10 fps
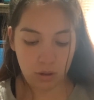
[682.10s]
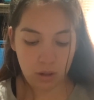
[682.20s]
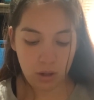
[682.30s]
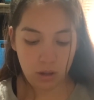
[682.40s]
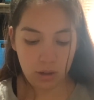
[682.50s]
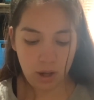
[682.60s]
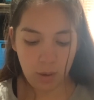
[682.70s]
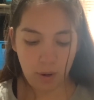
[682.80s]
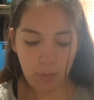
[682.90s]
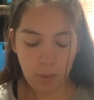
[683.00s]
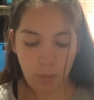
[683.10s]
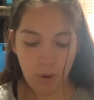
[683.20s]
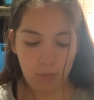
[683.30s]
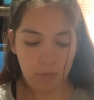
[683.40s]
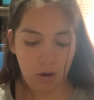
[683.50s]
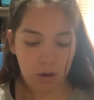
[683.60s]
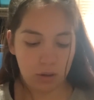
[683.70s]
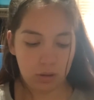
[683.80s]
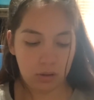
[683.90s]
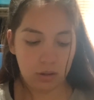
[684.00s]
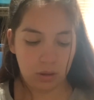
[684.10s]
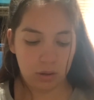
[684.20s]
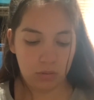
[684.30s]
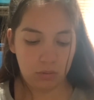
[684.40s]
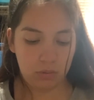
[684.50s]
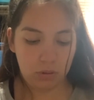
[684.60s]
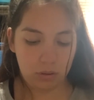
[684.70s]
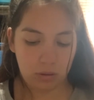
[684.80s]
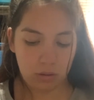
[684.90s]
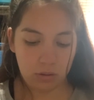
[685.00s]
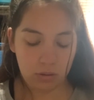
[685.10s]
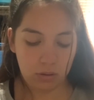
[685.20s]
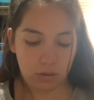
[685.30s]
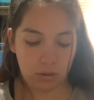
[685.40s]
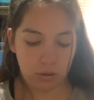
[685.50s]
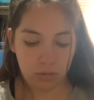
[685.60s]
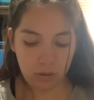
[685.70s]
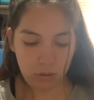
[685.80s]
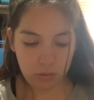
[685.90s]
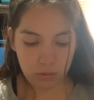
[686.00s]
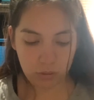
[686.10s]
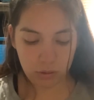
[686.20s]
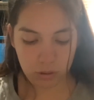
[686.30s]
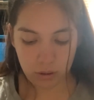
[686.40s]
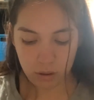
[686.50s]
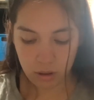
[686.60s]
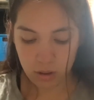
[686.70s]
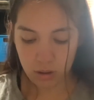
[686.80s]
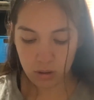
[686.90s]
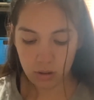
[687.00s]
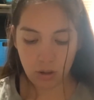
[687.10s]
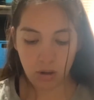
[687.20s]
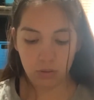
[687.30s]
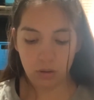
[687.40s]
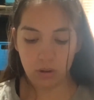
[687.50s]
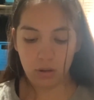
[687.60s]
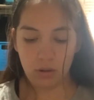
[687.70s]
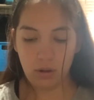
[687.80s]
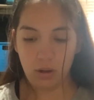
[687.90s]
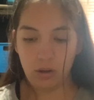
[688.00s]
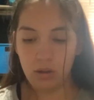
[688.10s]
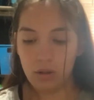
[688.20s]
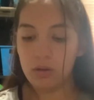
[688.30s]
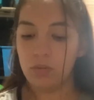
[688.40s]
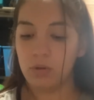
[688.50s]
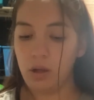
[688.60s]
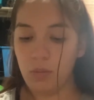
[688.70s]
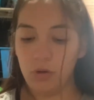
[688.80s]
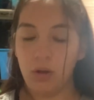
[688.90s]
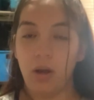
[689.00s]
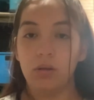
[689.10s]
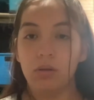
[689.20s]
Yeah, my mom got us those. So cute. Oh, look. I think this one came with that too.